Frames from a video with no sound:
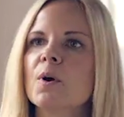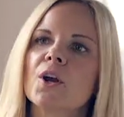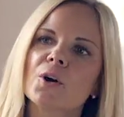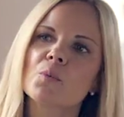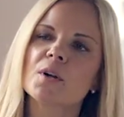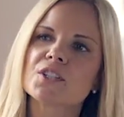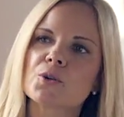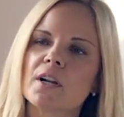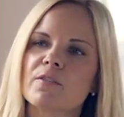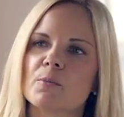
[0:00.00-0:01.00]
We heard one
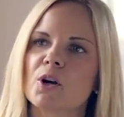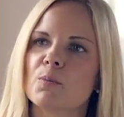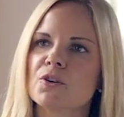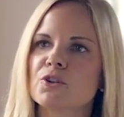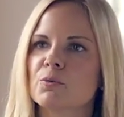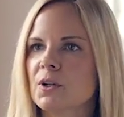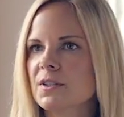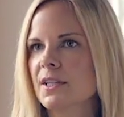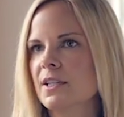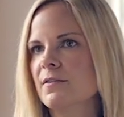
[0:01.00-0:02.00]
story from a commercial real
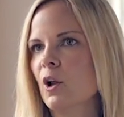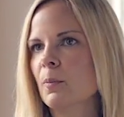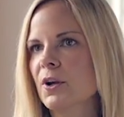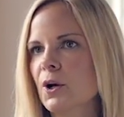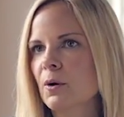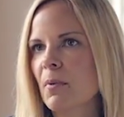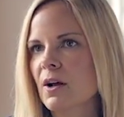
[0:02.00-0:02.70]
estate developer here in